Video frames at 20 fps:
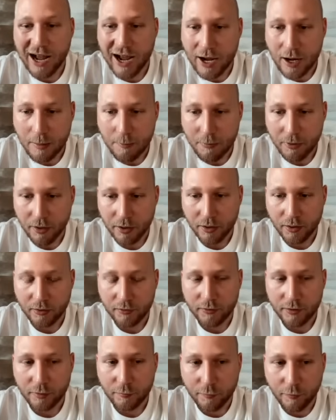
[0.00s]
hub
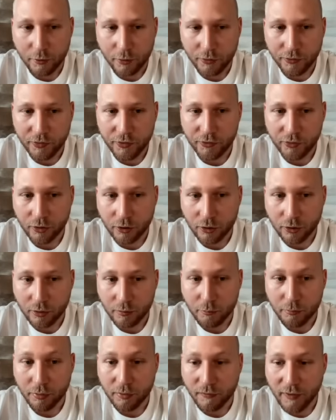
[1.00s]
that focuses on
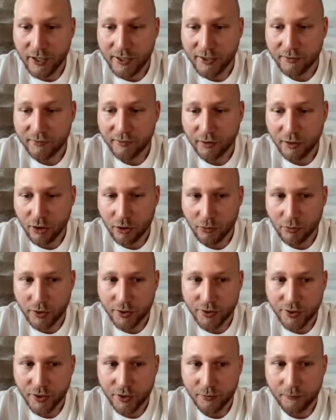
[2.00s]
providing
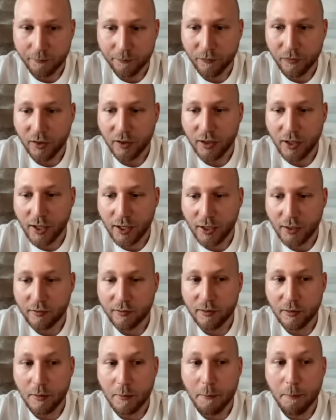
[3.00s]
security and
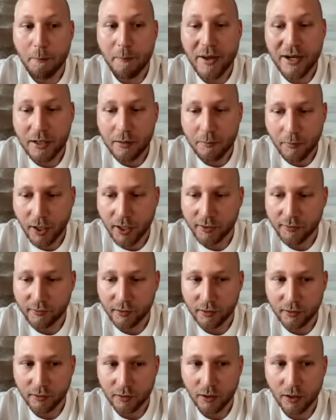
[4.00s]

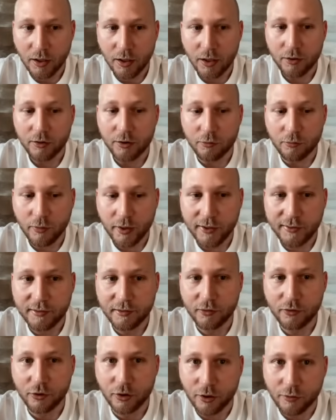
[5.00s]
minimizing the risk
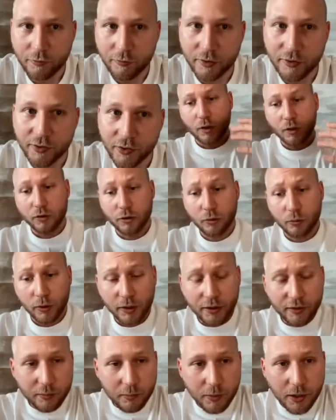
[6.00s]
surfaces. So what
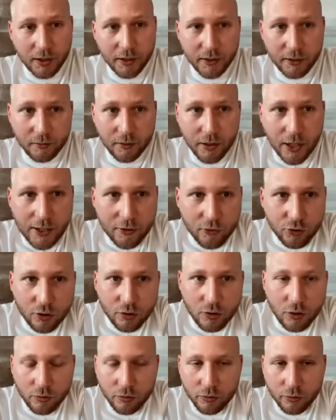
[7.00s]
is my actual
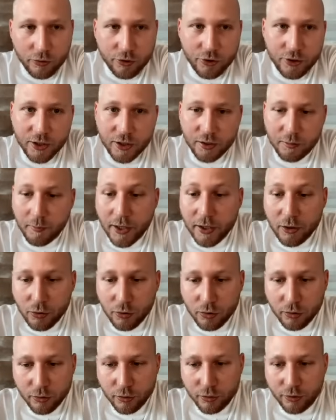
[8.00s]
conclusion here? My
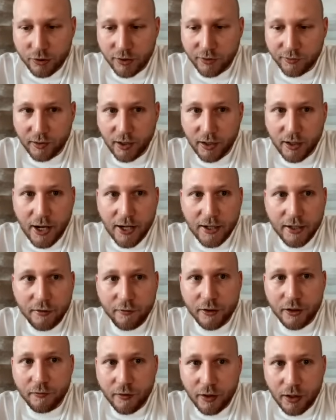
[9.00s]
conclusion is that I give it
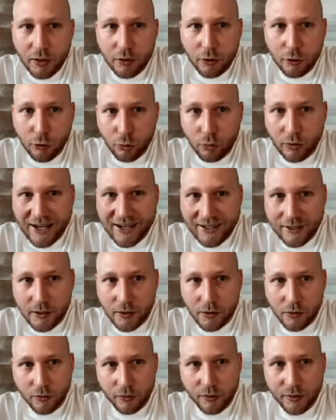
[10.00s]
a very low
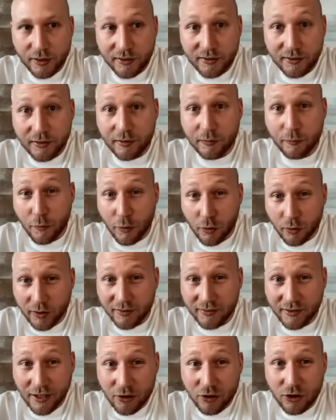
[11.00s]
likelihood that this fork
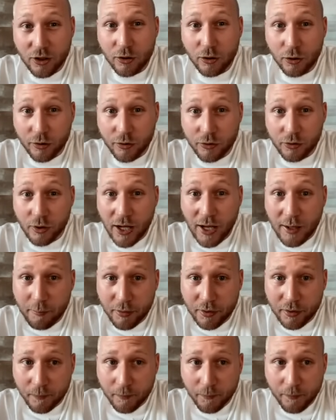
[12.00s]
is actually going to
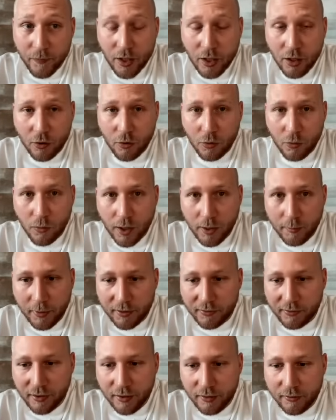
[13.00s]
happen. Why am I
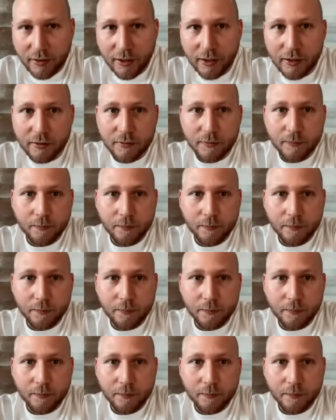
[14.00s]
saying that?